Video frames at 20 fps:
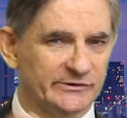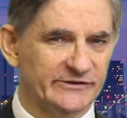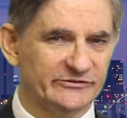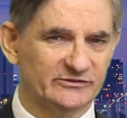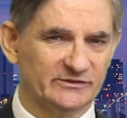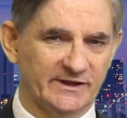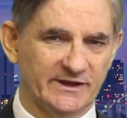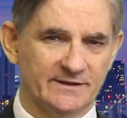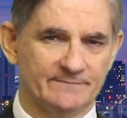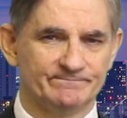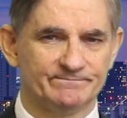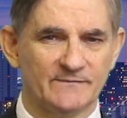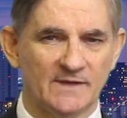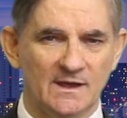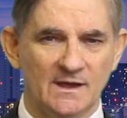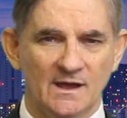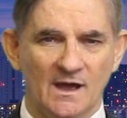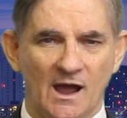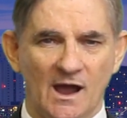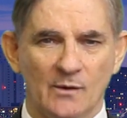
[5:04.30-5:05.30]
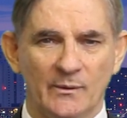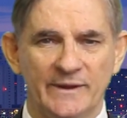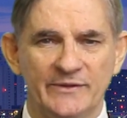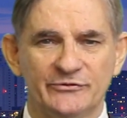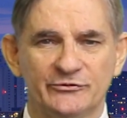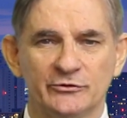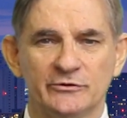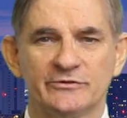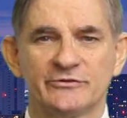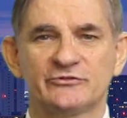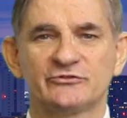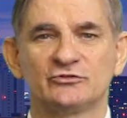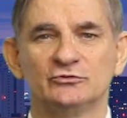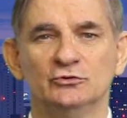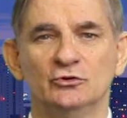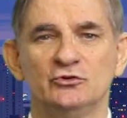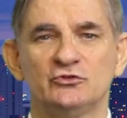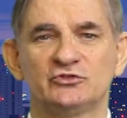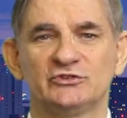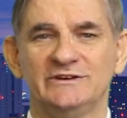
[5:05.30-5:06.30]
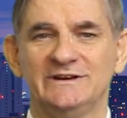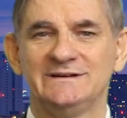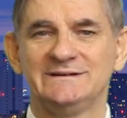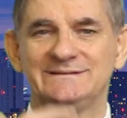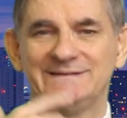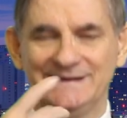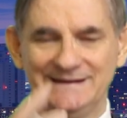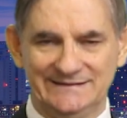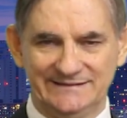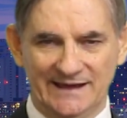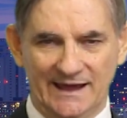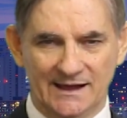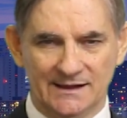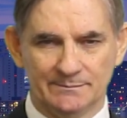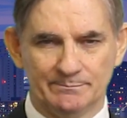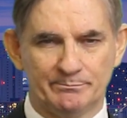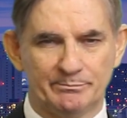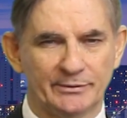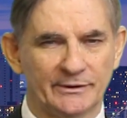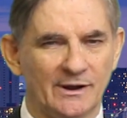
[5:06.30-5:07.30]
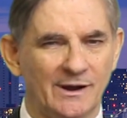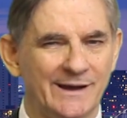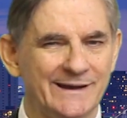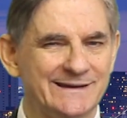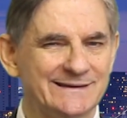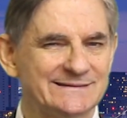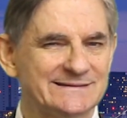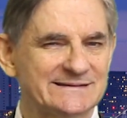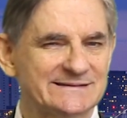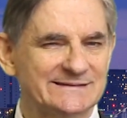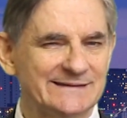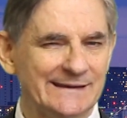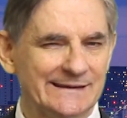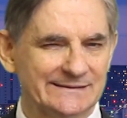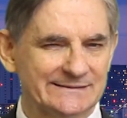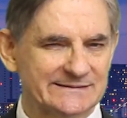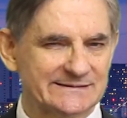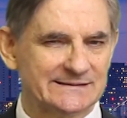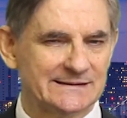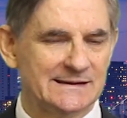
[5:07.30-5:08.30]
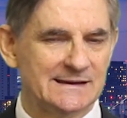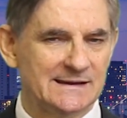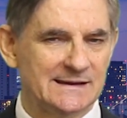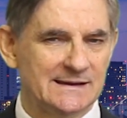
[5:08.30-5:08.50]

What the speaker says: recently. I went through the solution in detail, but I could sense